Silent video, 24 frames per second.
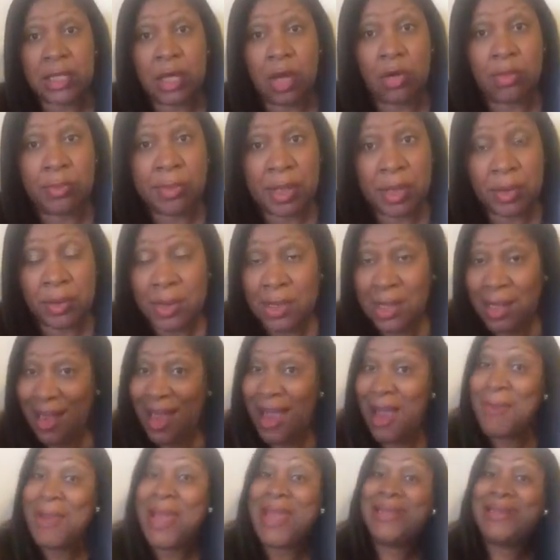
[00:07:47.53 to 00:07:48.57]
YoBo.
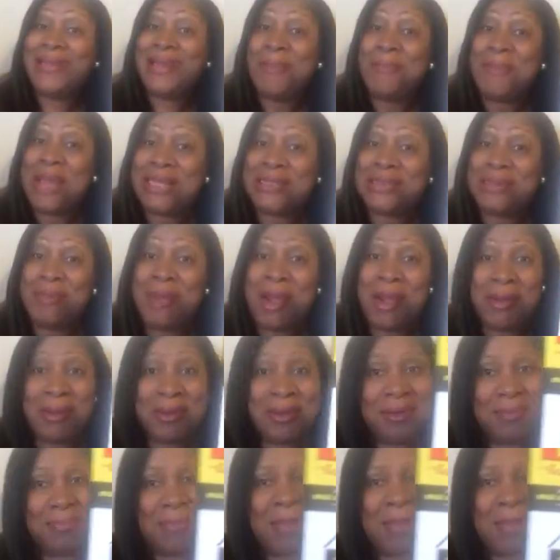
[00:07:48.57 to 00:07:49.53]
All right, come back tomorrow.